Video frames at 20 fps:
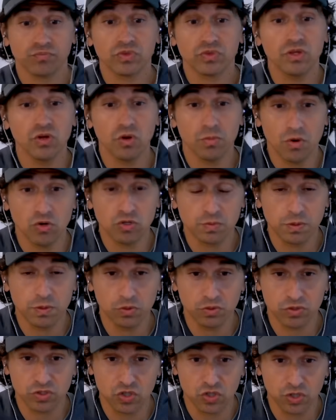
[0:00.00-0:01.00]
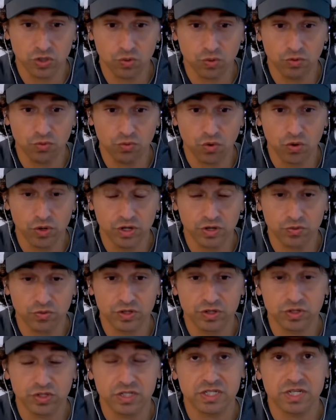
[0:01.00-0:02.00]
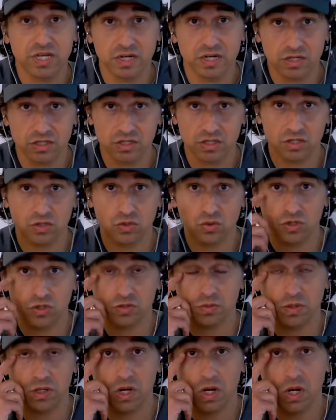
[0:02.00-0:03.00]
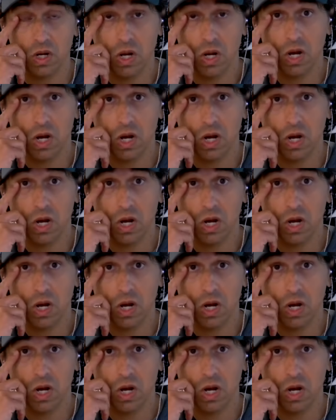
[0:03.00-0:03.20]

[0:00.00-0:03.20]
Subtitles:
Most people took what Rogan originally said as an endorsement,